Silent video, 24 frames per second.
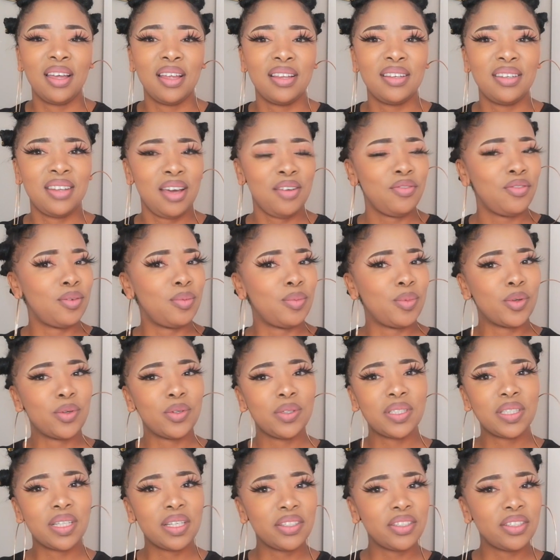
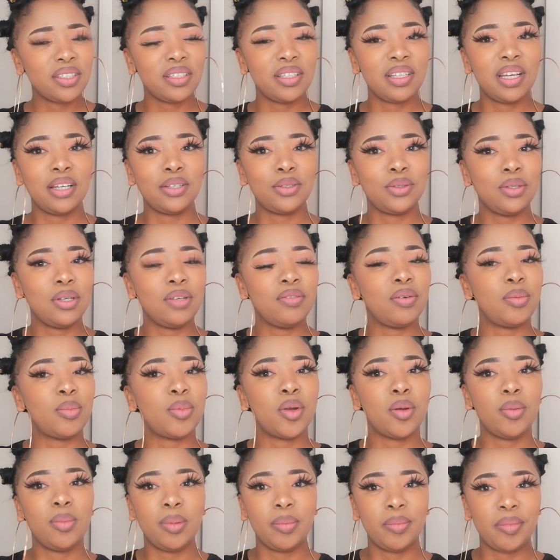actually I do have a
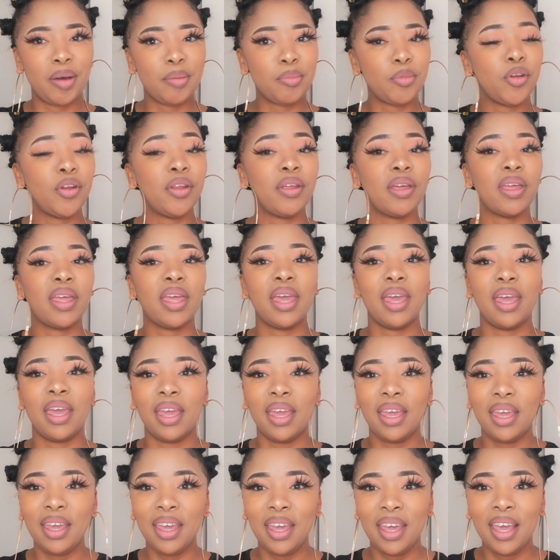problem, I'm not
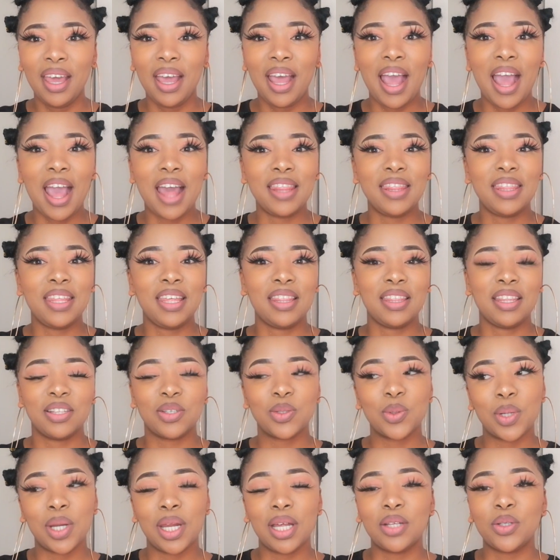okay. And then
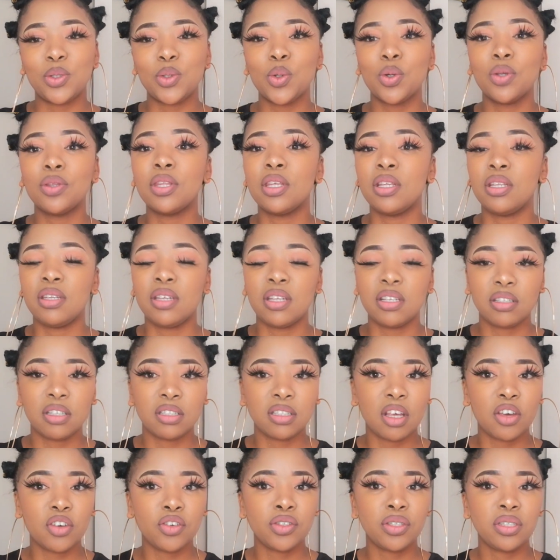that's when I took the
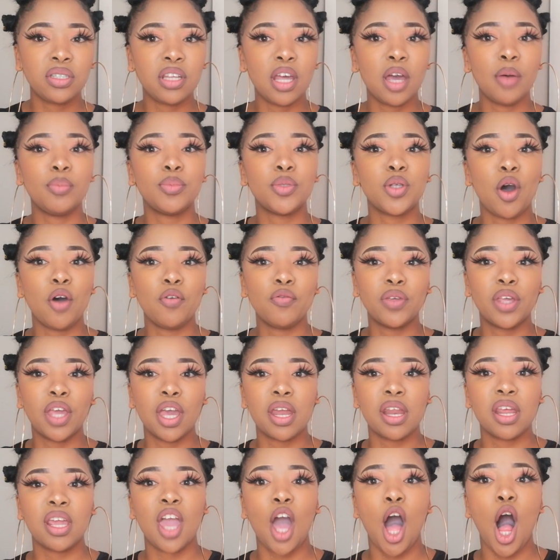necessary steps of
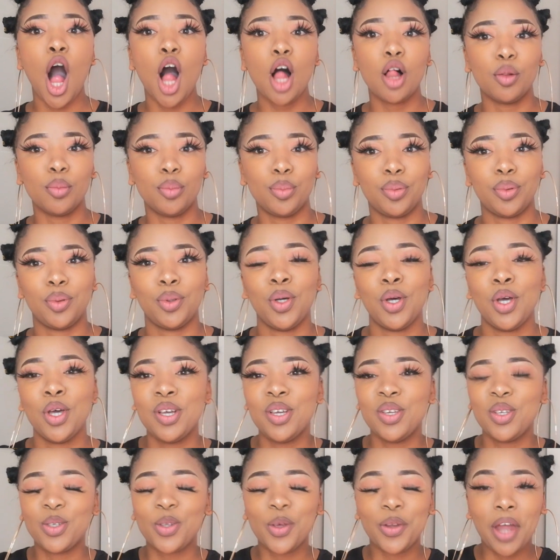getting help.
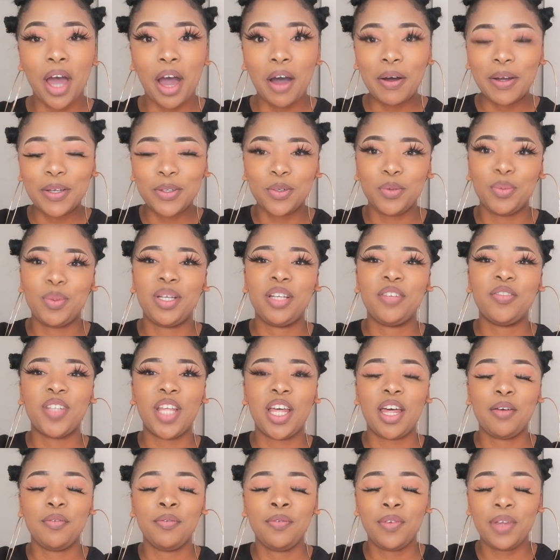So now I do believe
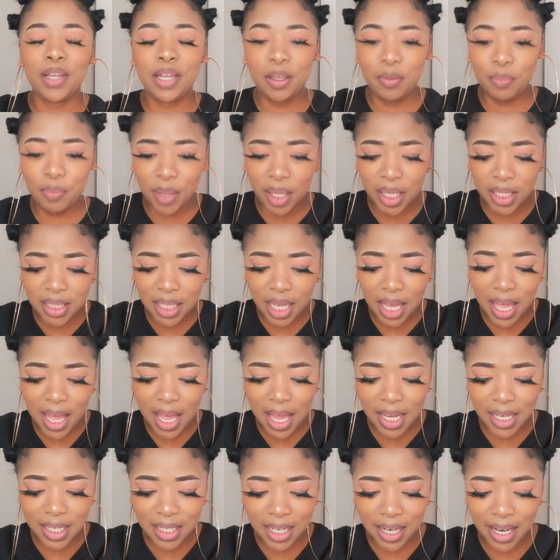that I'm feeling better,
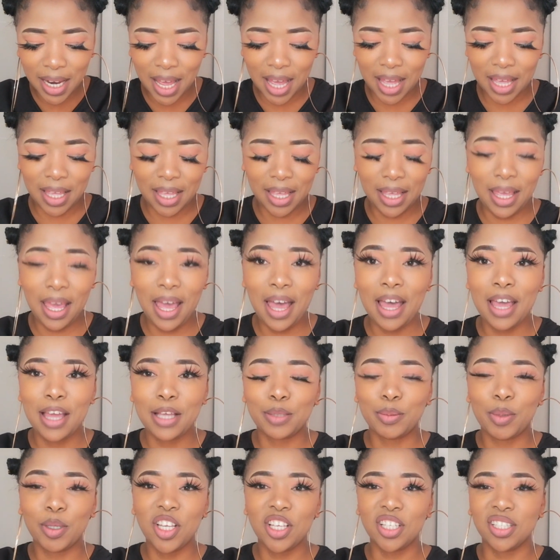and like, yeah, as
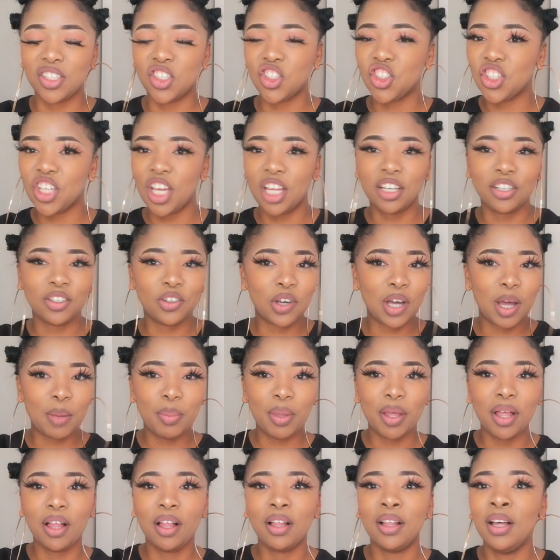much as Shirley
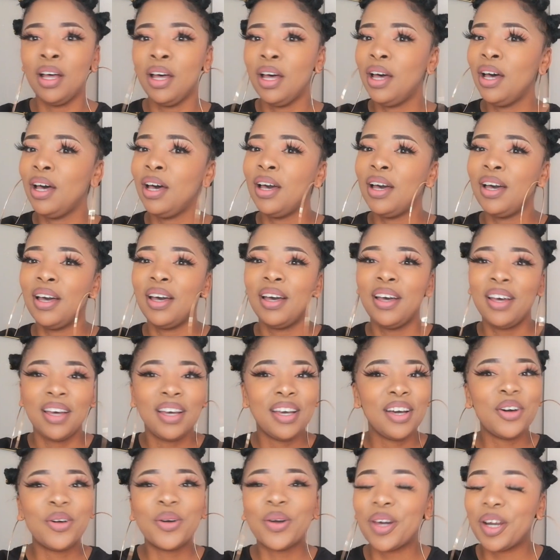Dogatal,
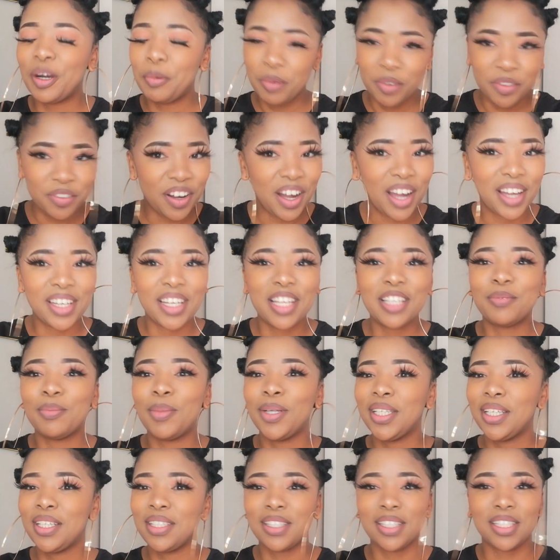we're gonna be fine. As
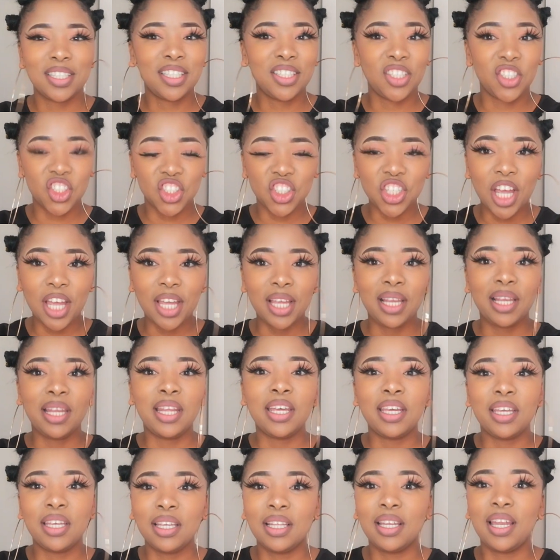much as it's shy,
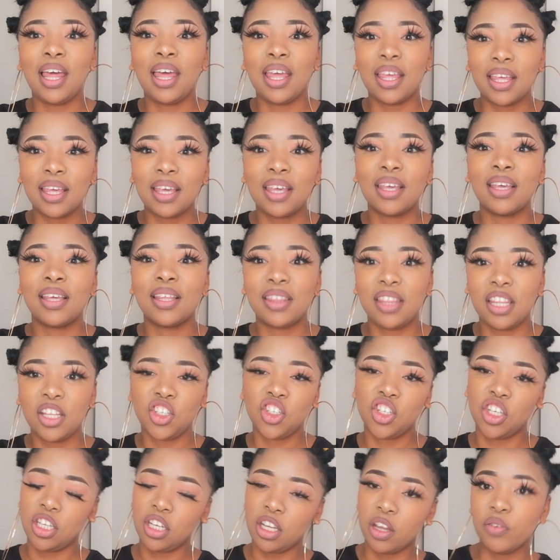like the
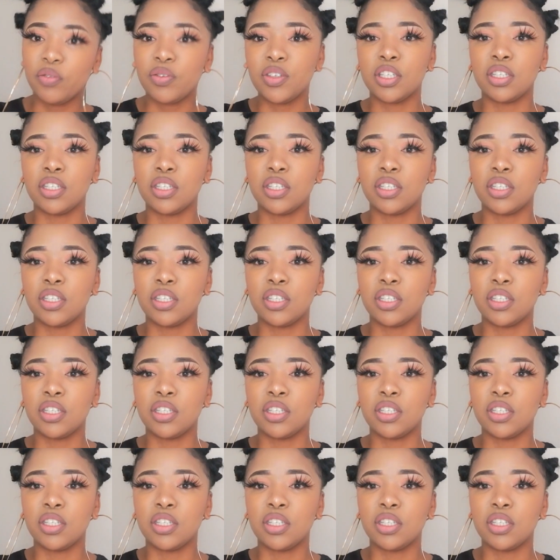journey of